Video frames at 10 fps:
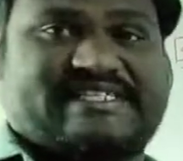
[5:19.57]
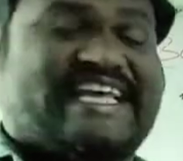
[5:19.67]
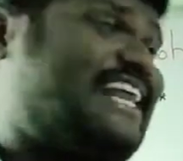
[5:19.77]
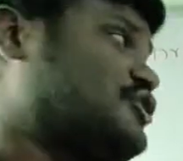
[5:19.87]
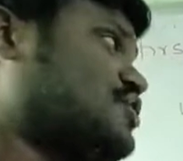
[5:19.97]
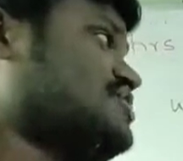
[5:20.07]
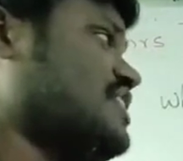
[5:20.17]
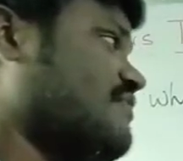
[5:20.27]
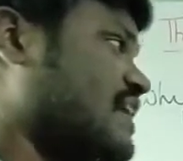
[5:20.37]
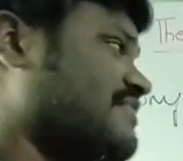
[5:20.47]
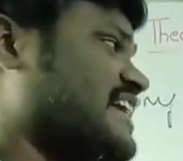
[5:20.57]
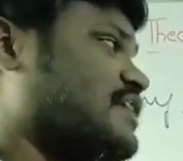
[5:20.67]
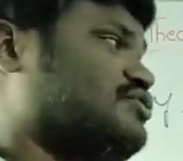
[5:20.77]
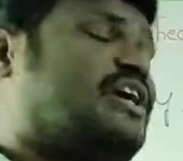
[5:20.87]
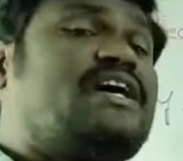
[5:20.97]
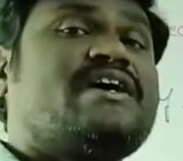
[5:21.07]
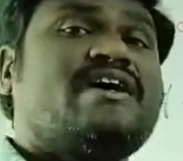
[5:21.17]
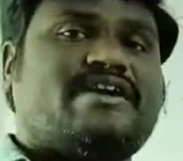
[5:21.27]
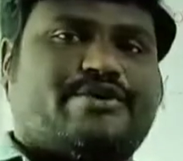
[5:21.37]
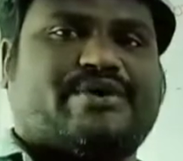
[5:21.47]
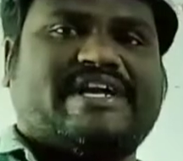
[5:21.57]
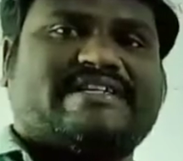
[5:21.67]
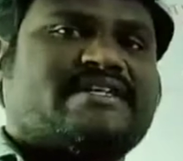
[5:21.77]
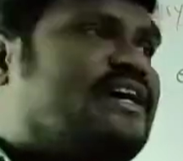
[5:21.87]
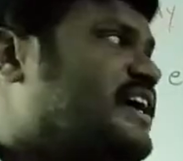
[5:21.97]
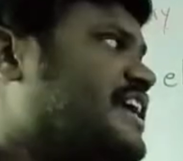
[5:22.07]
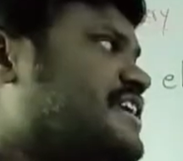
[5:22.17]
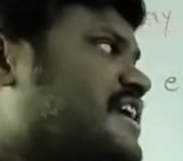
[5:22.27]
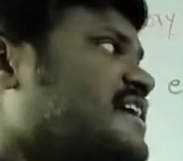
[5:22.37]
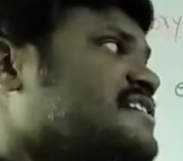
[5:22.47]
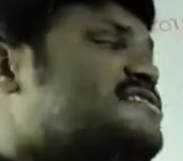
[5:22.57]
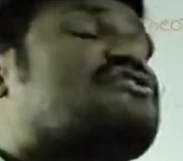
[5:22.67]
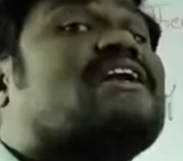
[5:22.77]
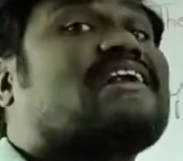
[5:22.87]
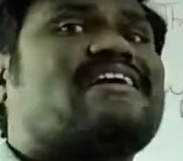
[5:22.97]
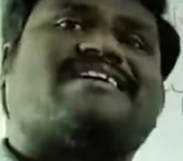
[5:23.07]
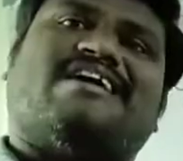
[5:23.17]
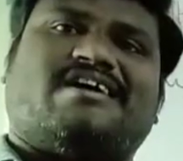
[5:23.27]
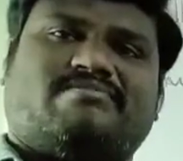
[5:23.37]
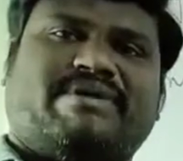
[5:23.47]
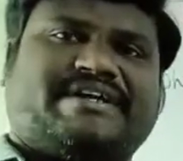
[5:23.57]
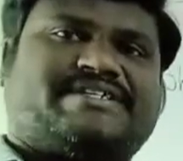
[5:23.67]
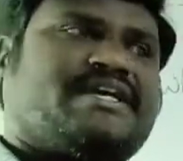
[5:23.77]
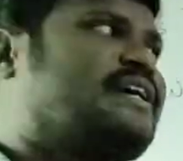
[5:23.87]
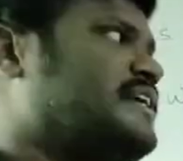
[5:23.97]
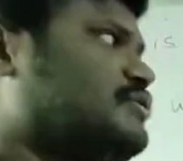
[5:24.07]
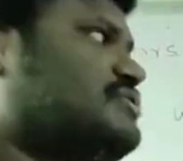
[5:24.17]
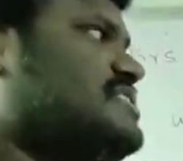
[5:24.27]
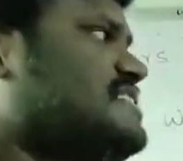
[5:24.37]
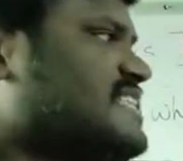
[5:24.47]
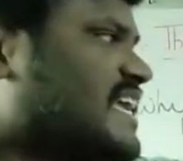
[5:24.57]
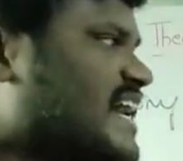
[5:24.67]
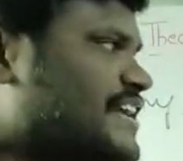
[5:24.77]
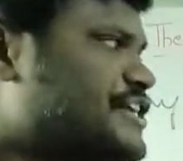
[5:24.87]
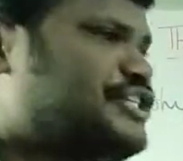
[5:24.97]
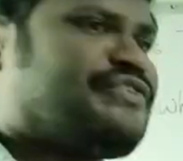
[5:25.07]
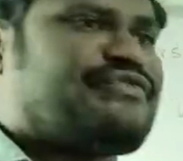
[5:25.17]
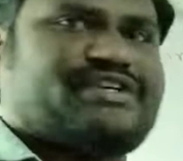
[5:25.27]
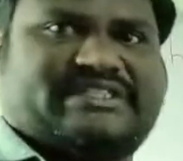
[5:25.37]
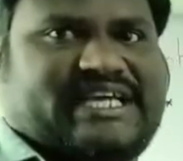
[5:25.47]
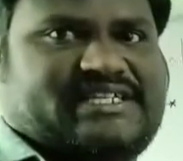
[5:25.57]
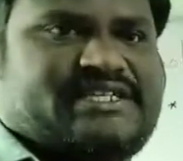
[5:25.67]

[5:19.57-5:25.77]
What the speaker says: electrons are revolving around the nucleus in a circular orbit. Now this is the condition for that.